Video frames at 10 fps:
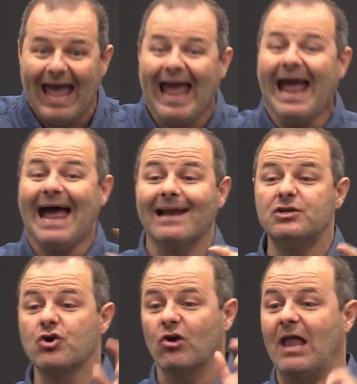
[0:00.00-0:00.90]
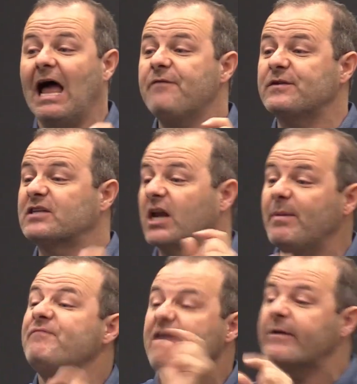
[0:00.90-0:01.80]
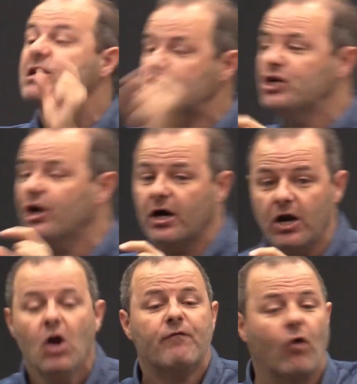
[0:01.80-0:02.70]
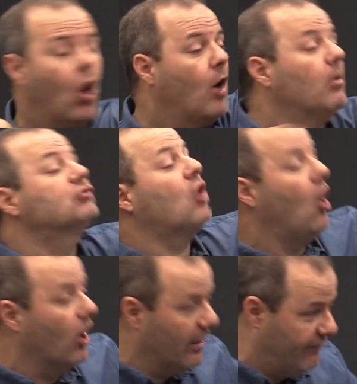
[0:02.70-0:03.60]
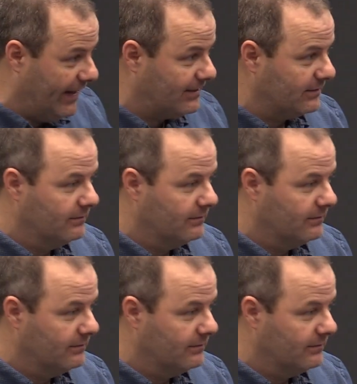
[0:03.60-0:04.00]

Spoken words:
And your life is going to be very good for almost all of it.